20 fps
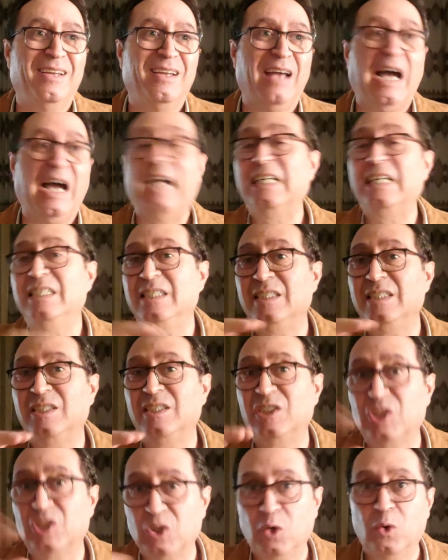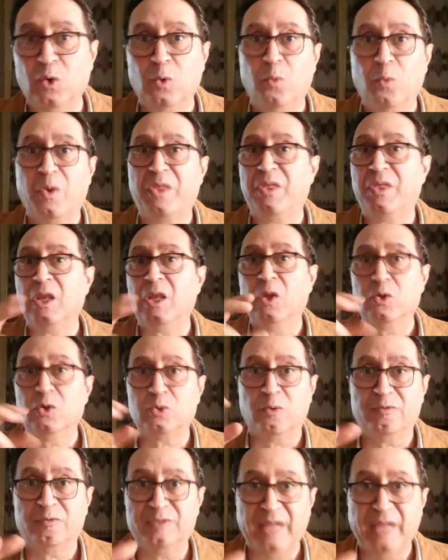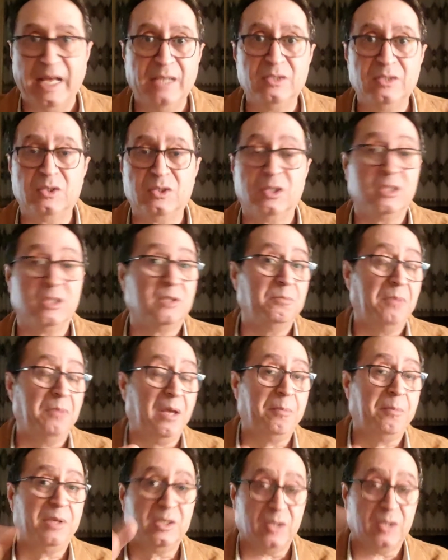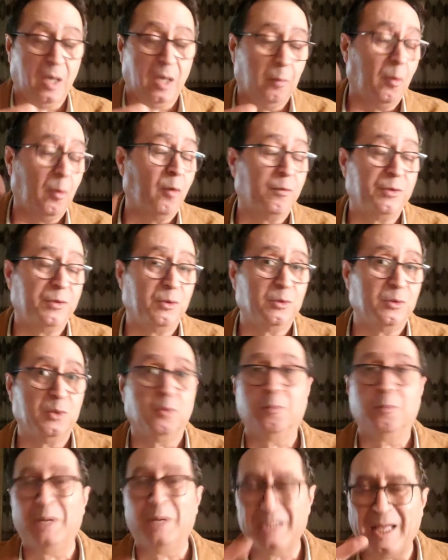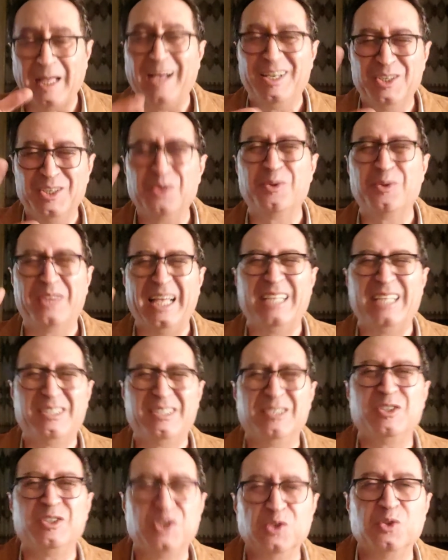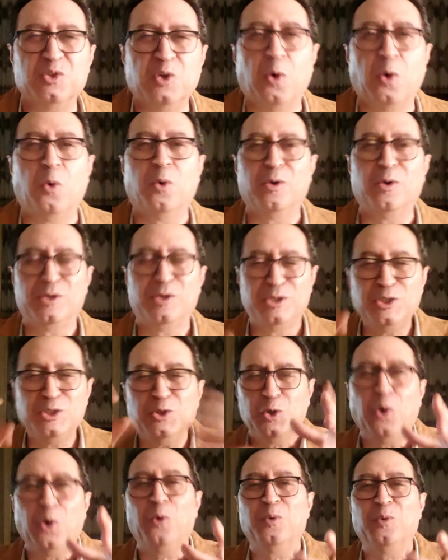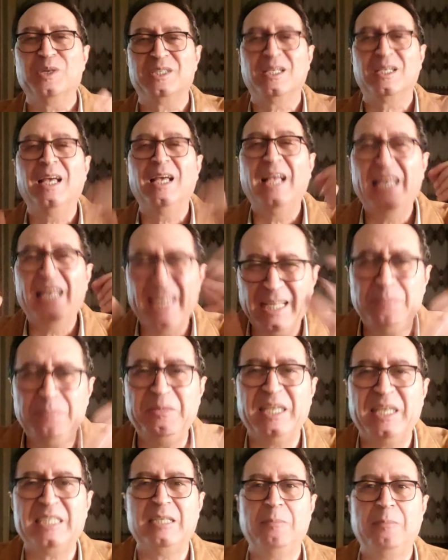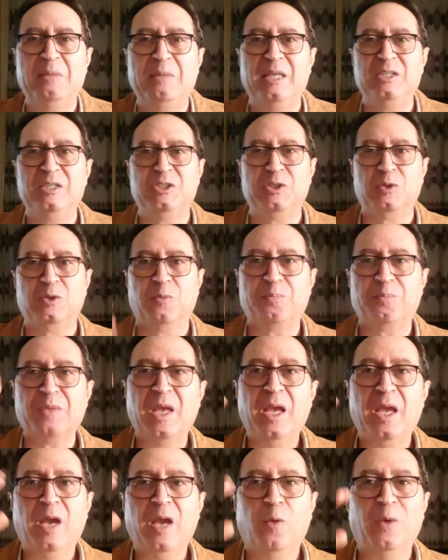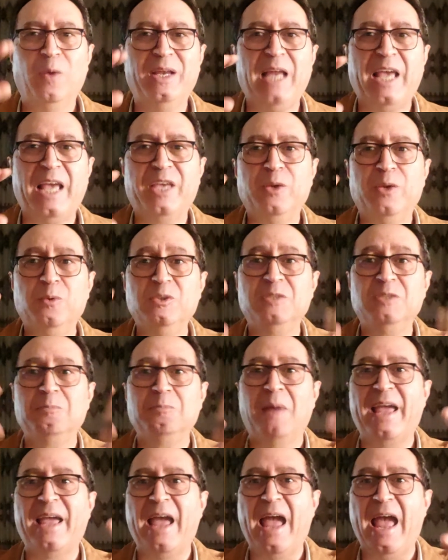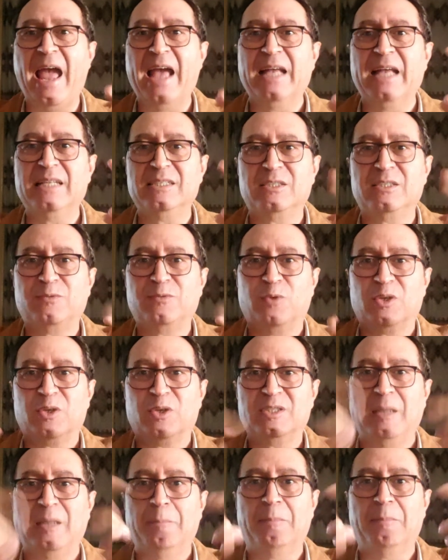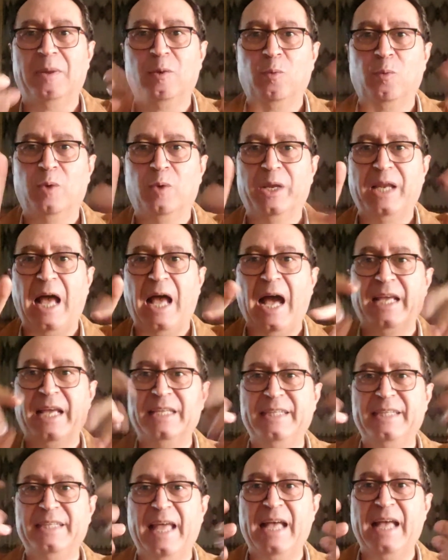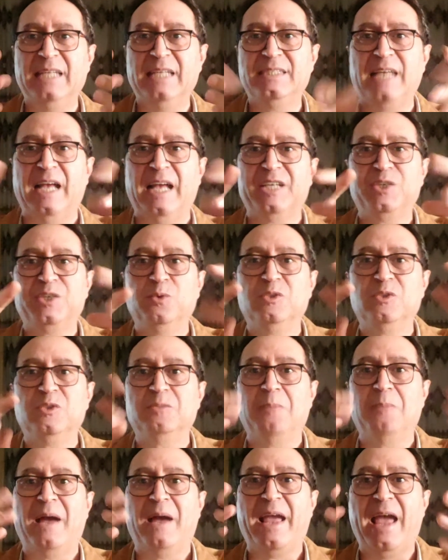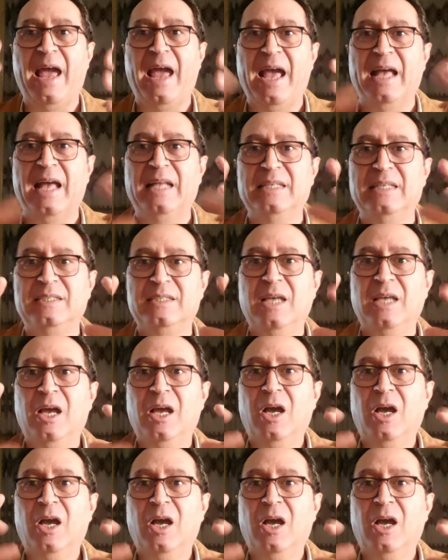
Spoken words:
I saw with a lot of dancers, maybe some of you do, but I know that you know it. Let me explain to you. When I use my hands, for example, when I dance and use my hands,